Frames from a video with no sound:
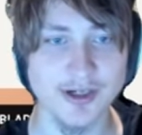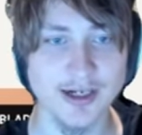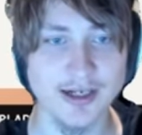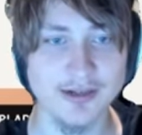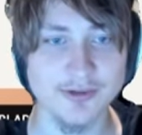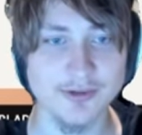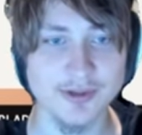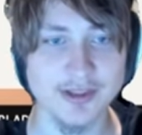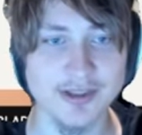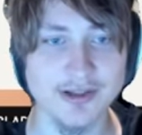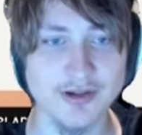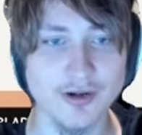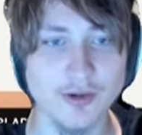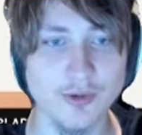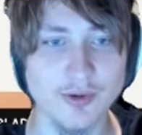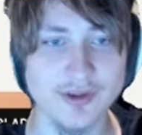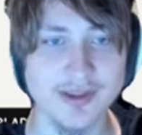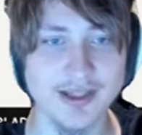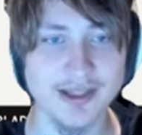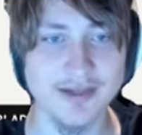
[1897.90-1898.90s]
I don't really know
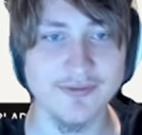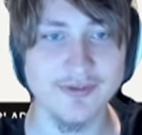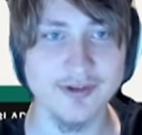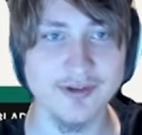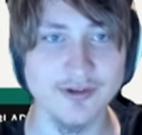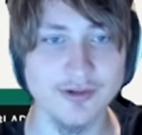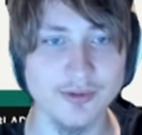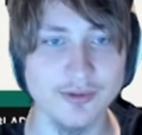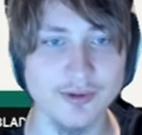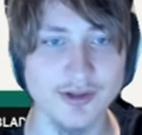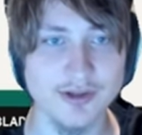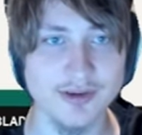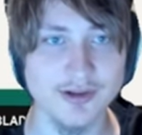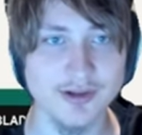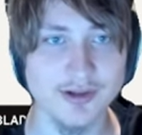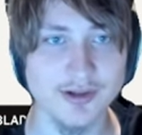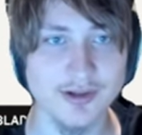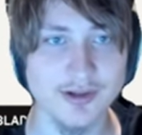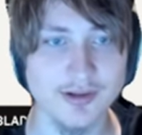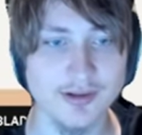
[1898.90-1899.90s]
what they even do
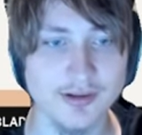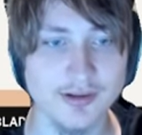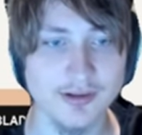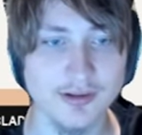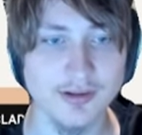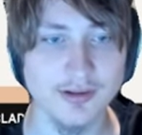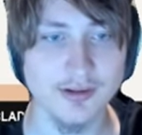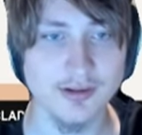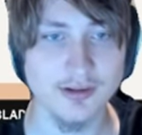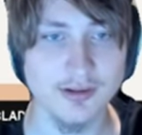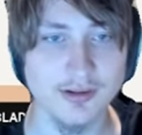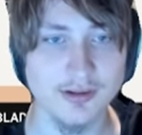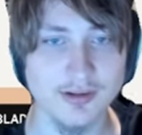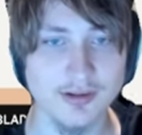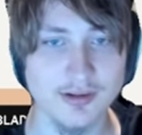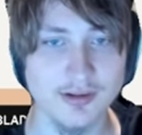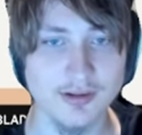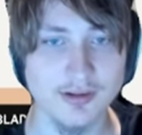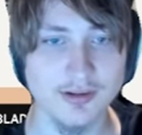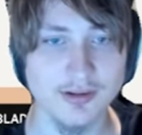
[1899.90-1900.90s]
either.
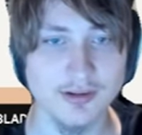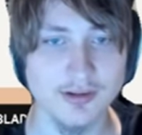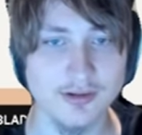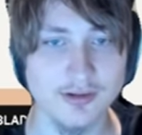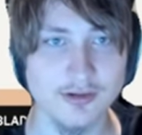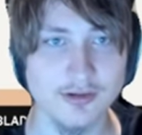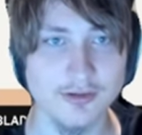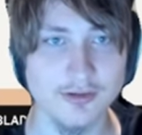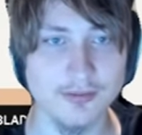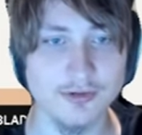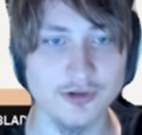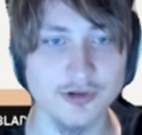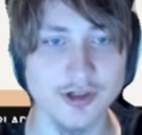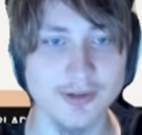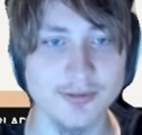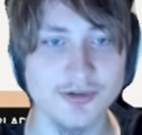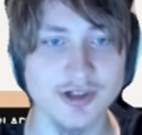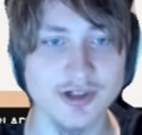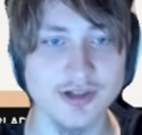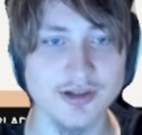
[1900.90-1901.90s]

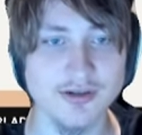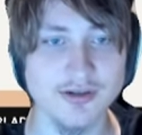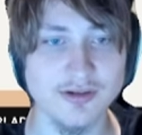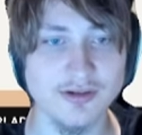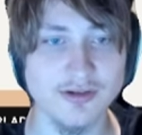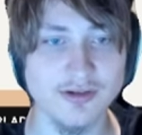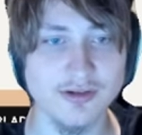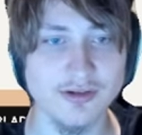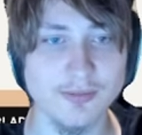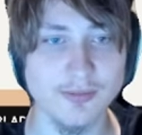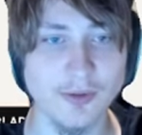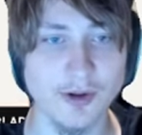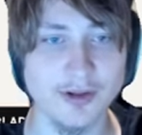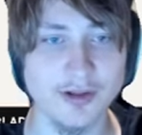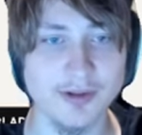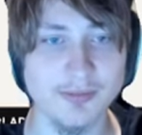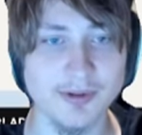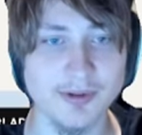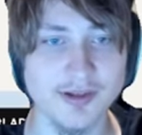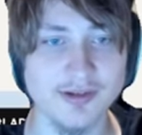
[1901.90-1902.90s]
Subscriptions,
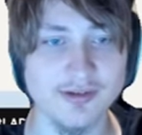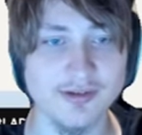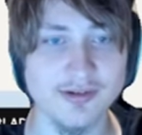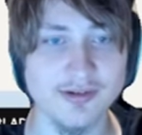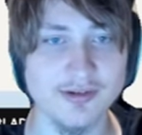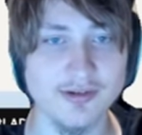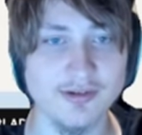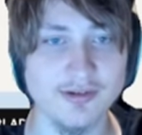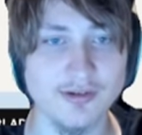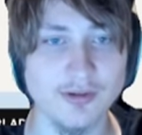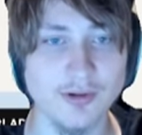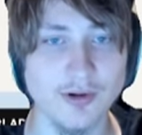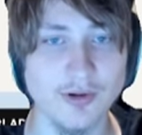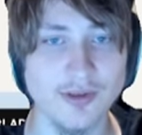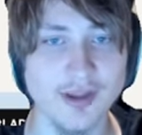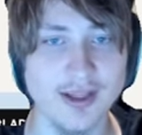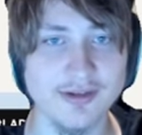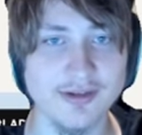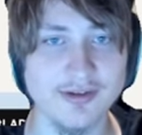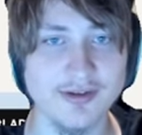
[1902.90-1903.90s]
marketplaces, so all
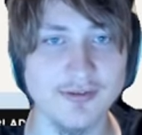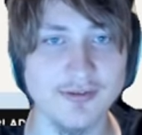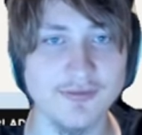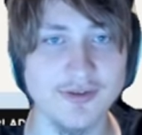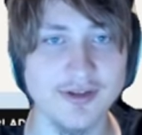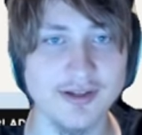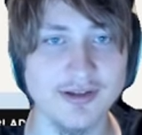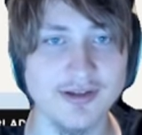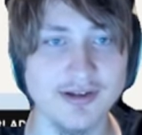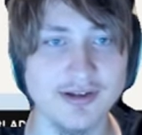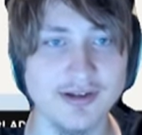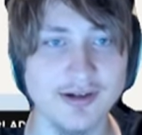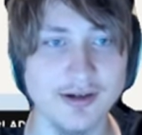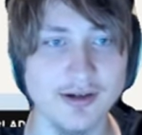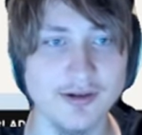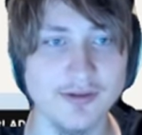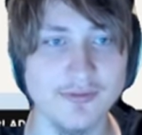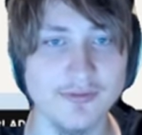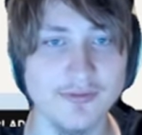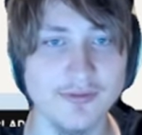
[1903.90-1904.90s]
that stuff they take care
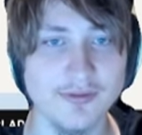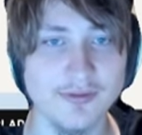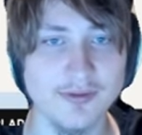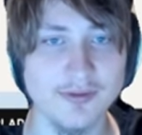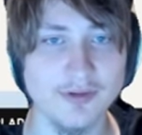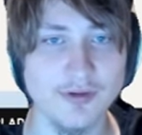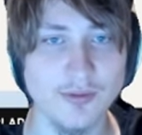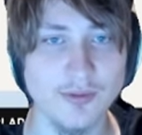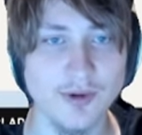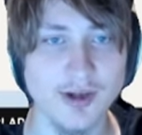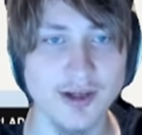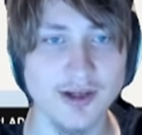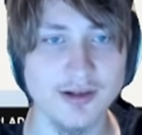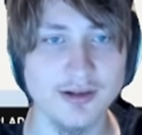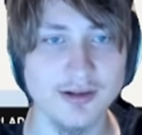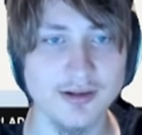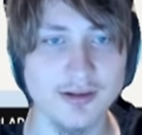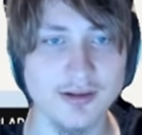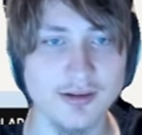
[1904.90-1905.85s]
of. No way.